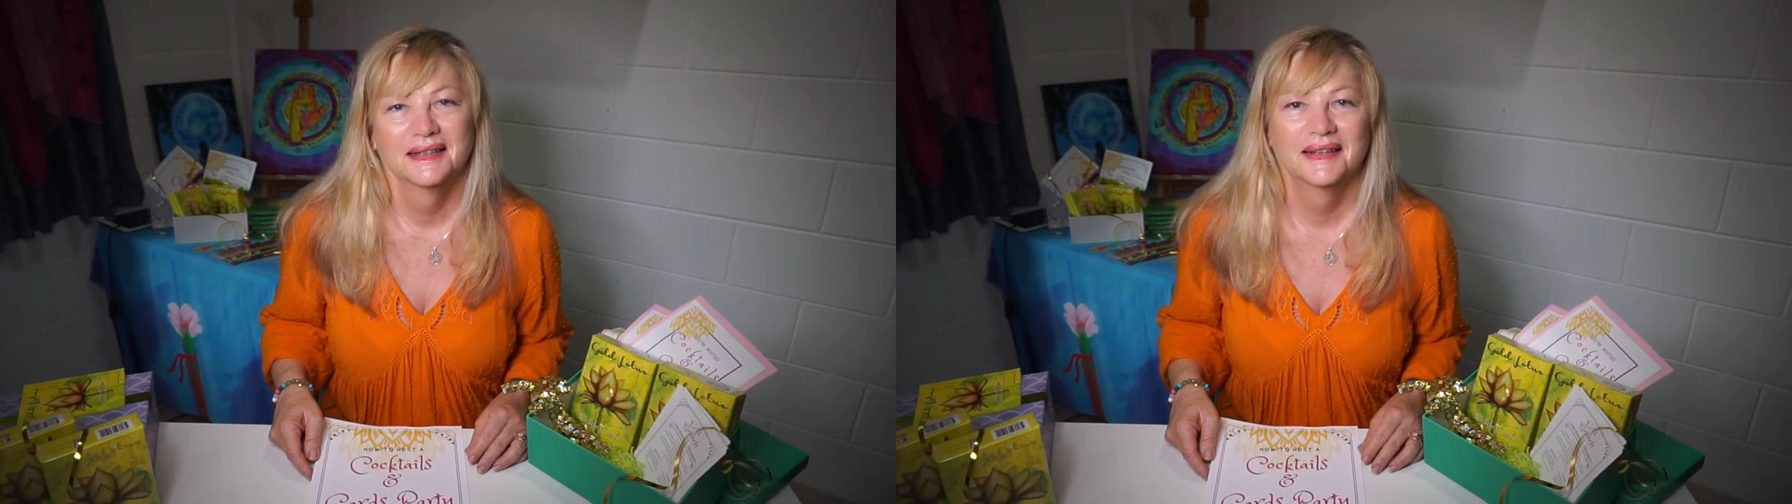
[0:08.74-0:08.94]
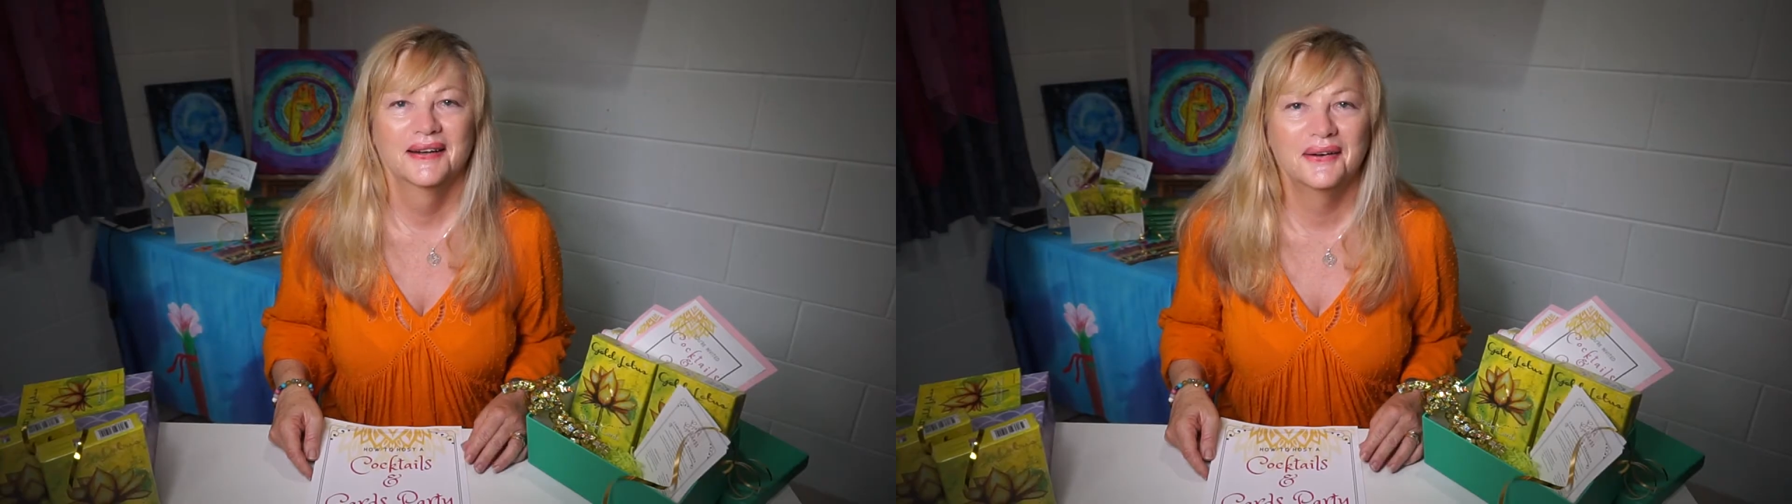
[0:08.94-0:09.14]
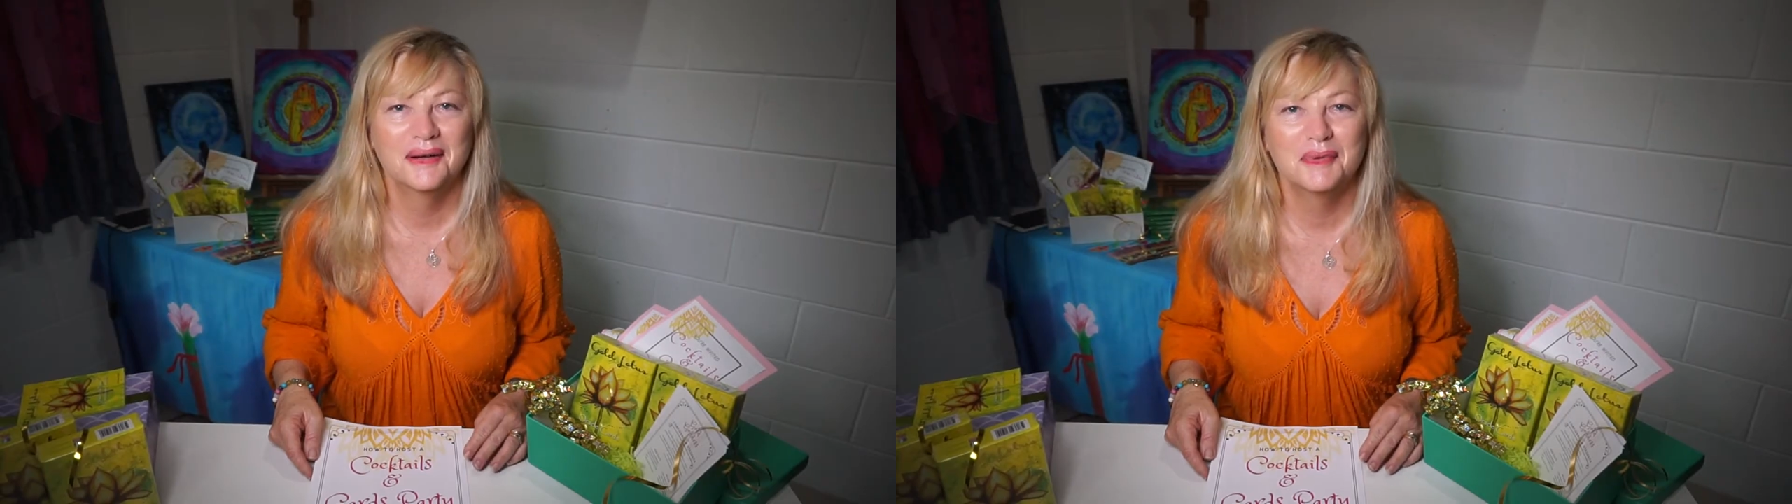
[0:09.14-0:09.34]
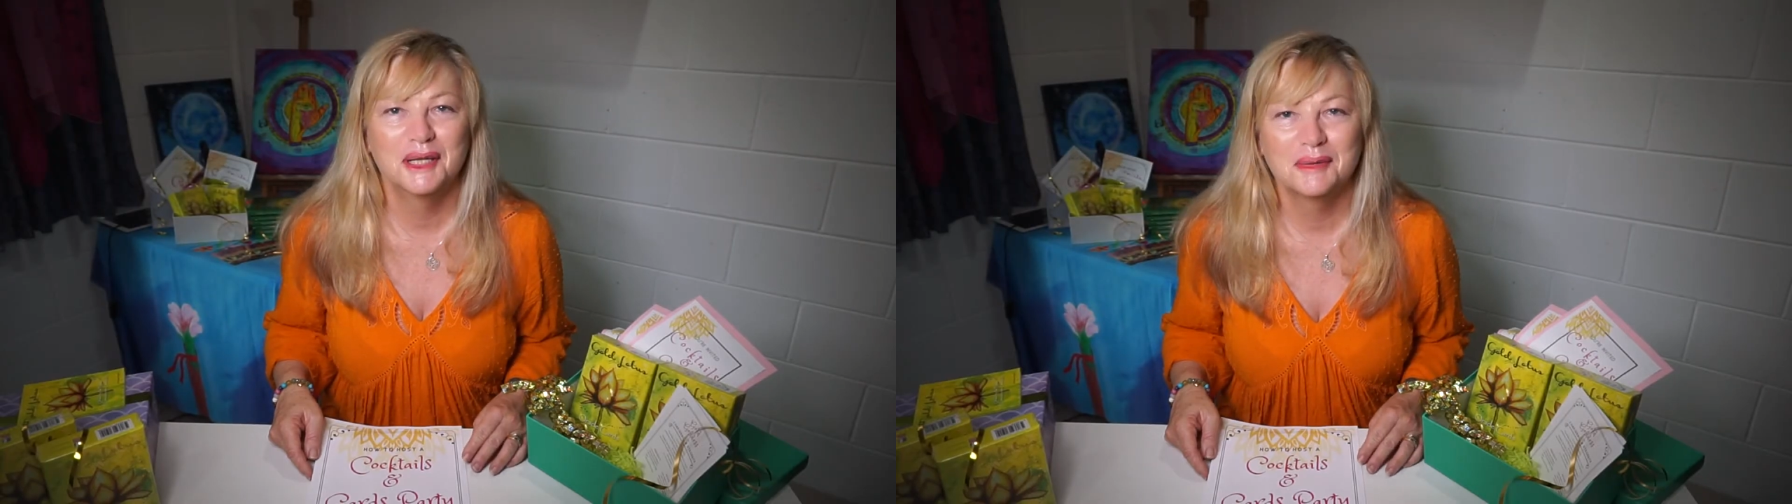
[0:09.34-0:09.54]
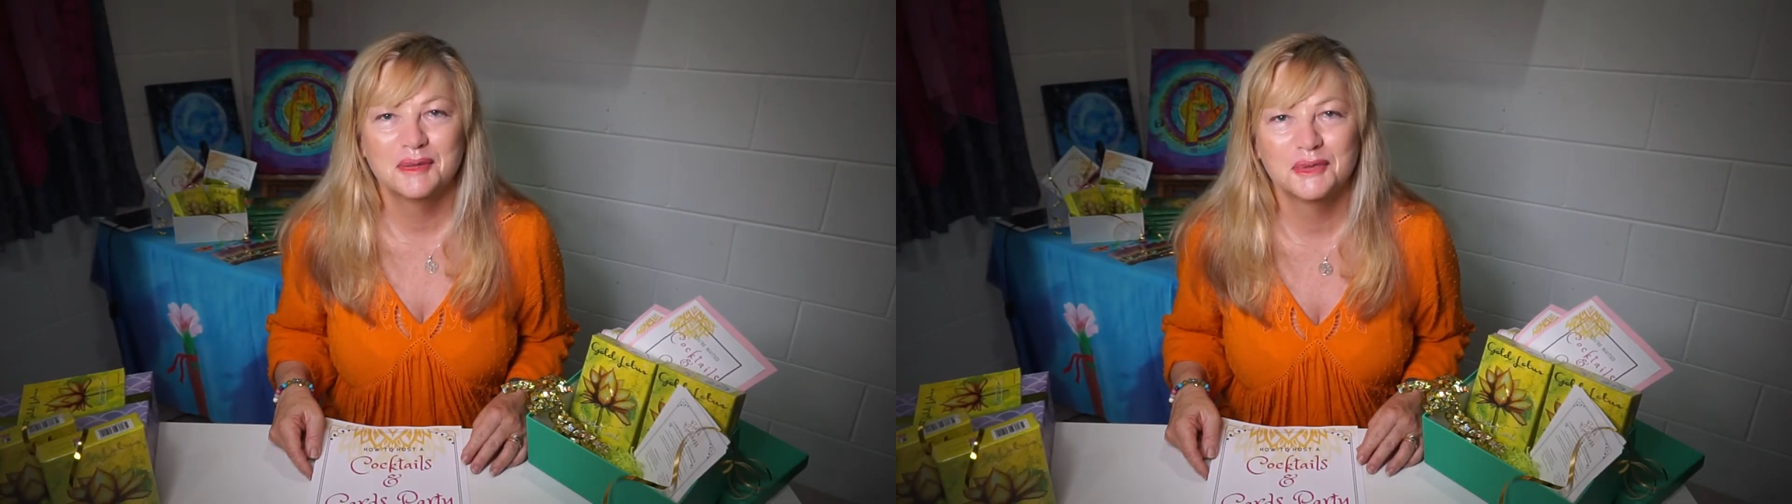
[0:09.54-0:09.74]
Hi, my
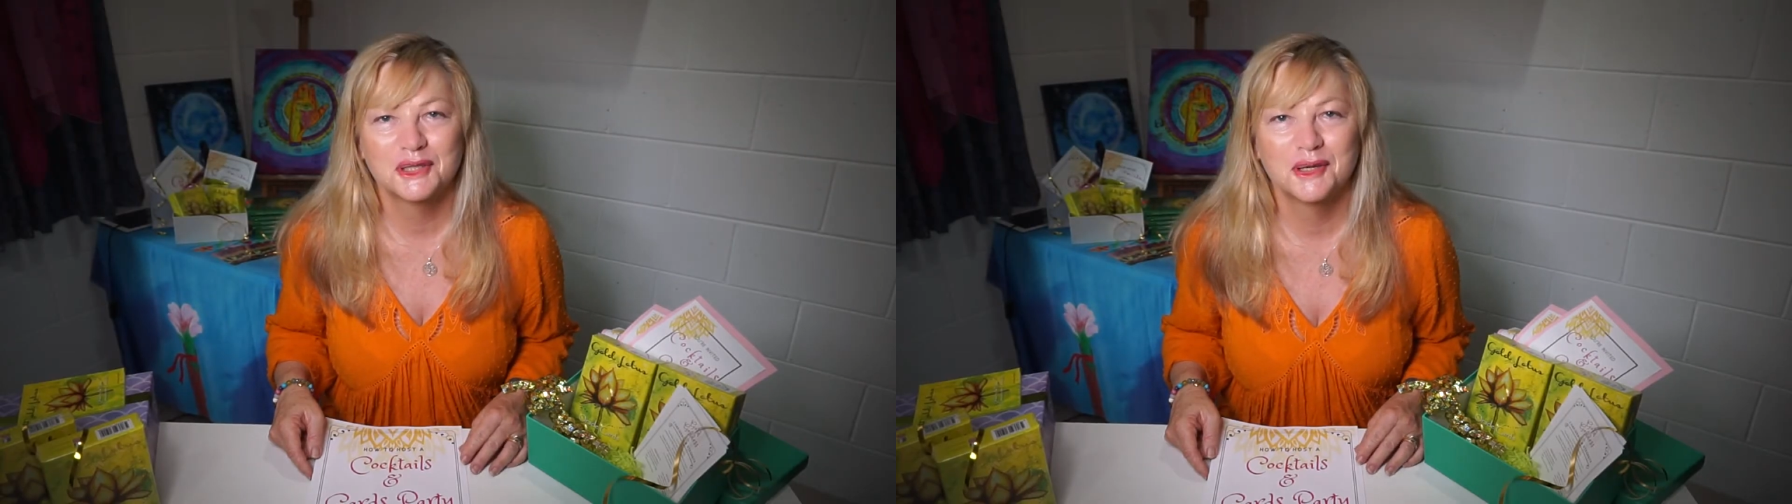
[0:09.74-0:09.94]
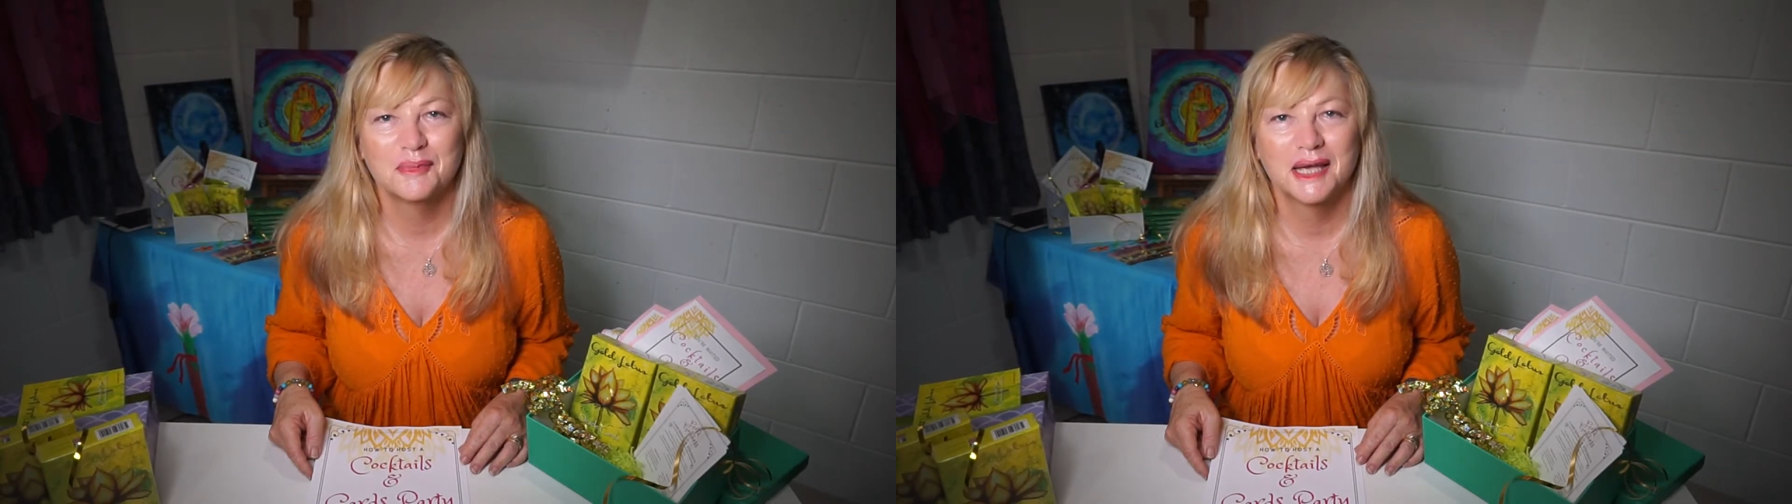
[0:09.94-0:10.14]
name is Michelle